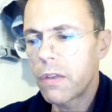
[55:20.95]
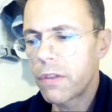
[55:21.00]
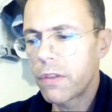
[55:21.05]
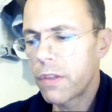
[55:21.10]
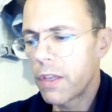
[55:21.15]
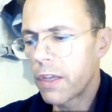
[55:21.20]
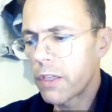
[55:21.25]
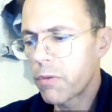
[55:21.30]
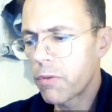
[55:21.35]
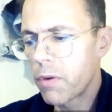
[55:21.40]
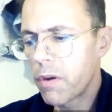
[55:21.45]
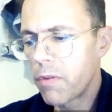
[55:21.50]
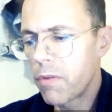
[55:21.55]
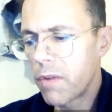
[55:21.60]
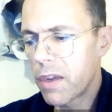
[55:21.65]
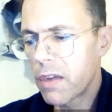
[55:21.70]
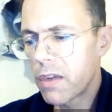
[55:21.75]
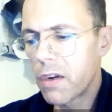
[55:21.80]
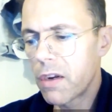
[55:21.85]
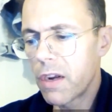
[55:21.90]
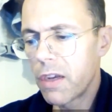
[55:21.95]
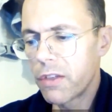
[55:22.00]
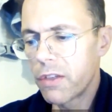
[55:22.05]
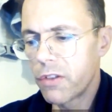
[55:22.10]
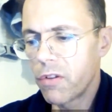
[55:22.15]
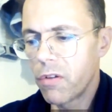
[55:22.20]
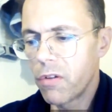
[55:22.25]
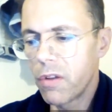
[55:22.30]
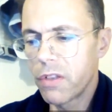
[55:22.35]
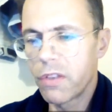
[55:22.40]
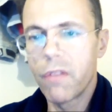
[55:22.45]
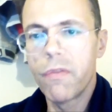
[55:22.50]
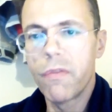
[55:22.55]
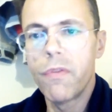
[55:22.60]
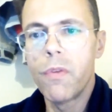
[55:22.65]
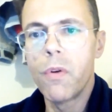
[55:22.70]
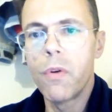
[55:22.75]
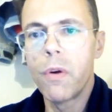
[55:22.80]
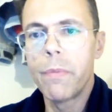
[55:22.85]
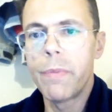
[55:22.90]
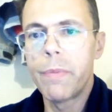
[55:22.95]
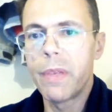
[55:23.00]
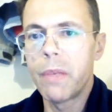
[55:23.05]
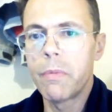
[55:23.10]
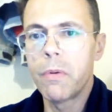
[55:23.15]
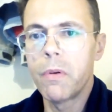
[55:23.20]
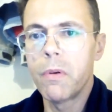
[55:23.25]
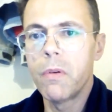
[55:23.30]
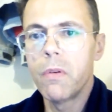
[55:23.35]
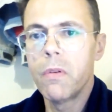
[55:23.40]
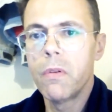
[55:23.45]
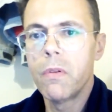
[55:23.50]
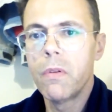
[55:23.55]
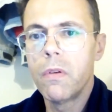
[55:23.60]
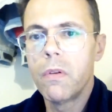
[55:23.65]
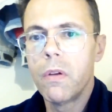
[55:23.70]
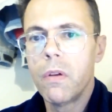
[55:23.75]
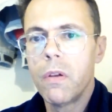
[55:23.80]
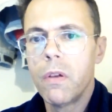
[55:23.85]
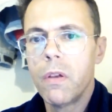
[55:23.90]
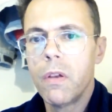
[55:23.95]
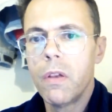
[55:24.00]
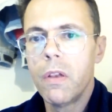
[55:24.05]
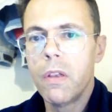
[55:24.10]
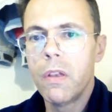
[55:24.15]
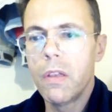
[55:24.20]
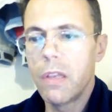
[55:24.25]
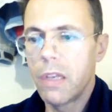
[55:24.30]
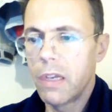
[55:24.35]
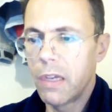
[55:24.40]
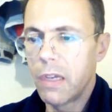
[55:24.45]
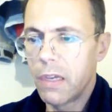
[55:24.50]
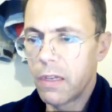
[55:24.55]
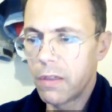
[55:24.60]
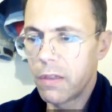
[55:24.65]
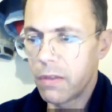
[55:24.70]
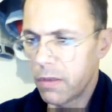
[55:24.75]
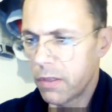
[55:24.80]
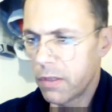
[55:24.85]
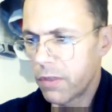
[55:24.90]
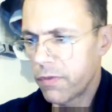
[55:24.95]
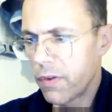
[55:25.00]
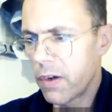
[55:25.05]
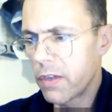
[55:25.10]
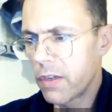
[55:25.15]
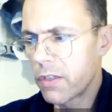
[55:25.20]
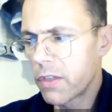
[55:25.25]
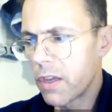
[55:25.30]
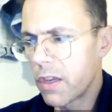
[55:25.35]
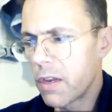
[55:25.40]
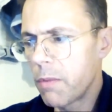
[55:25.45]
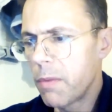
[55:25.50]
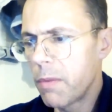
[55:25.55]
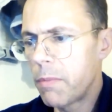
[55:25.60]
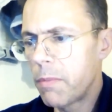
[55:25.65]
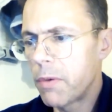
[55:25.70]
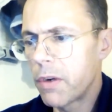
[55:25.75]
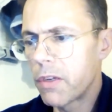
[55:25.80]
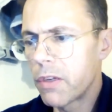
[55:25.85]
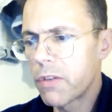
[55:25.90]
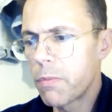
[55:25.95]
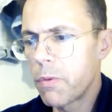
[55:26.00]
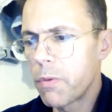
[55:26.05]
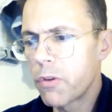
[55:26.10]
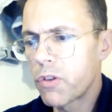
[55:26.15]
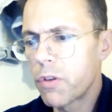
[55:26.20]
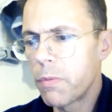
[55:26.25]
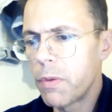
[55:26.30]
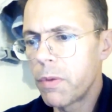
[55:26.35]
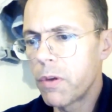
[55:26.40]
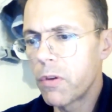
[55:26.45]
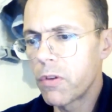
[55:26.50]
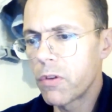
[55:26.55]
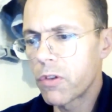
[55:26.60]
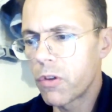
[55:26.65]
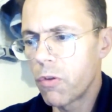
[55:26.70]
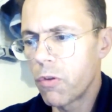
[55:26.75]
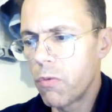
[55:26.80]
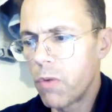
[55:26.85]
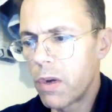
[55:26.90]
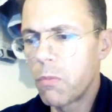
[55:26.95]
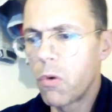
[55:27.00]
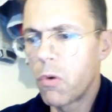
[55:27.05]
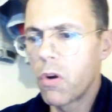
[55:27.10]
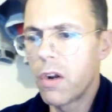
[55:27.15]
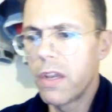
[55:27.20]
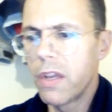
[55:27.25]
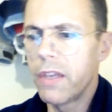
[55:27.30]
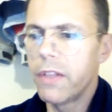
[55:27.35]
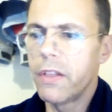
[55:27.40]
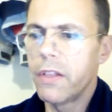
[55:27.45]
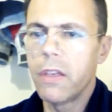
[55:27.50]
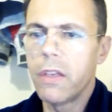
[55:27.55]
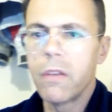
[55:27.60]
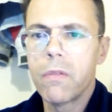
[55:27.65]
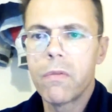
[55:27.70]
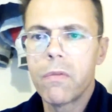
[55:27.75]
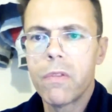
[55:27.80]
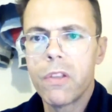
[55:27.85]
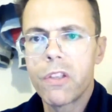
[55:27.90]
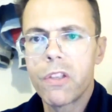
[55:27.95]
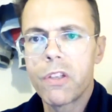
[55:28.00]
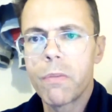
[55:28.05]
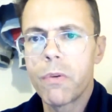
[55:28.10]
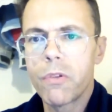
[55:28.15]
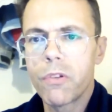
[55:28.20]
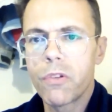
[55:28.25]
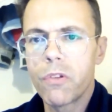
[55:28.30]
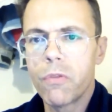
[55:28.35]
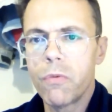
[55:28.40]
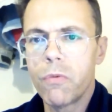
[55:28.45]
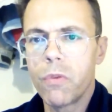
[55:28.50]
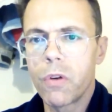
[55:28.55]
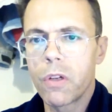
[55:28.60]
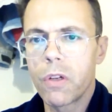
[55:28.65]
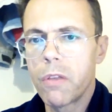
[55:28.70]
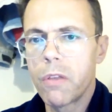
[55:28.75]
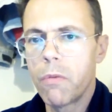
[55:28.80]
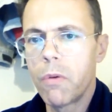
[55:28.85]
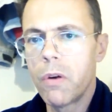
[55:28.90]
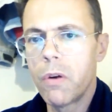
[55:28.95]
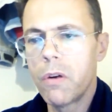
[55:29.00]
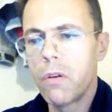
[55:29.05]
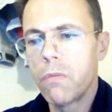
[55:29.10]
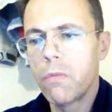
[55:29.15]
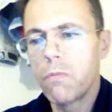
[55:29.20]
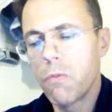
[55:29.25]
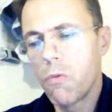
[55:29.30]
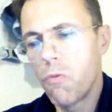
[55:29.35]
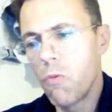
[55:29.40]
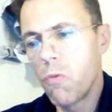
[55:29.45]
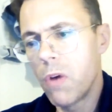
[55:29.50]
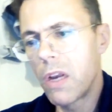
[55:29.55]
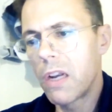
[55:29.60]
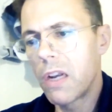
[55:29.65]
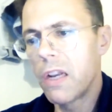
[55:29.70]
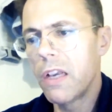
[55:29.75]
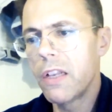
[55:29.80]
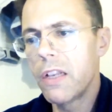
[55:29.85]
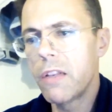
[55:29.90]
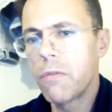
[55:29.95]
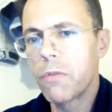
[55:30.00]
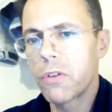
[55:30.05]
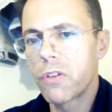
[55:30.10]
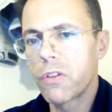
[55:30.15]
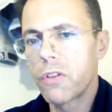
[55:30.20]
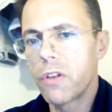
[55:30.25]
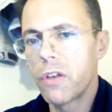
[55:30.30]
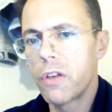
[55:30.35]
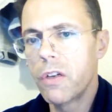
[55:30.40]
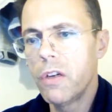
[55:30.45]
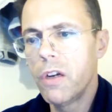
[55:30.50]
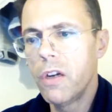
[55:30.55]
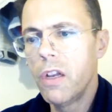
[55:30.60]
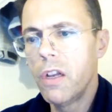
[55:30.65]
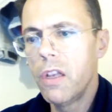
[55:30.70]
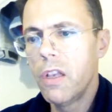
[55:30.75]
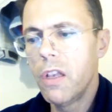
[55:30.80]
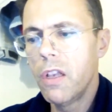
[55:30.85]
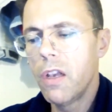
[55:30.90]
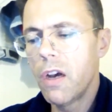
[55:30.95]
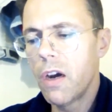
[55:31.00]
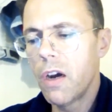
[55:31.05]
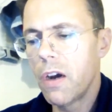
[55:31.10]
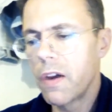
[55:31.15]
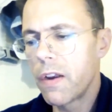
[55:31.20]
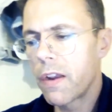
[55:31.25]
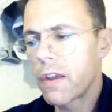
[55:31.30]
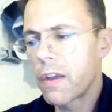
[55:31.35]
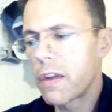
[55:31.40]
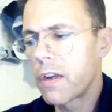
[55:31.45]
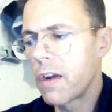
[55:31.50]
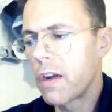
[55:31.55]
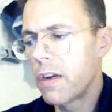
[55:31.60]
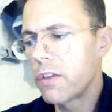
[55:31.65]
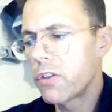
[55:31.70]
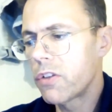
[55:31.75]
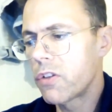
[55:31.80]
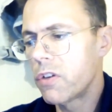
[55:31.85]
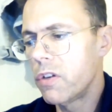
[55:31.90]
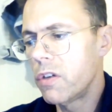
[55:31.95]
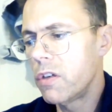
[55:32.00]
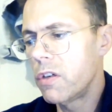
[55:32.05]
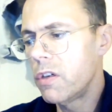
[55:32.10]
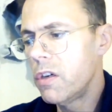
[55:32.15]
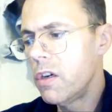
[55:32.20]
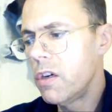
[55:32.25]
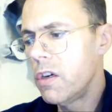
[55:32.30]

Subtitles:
that's where I recognized no less than four people. And as far as I remember, there's supposed to be also one more lady that's supposed to work. One lady was there. I recognized her.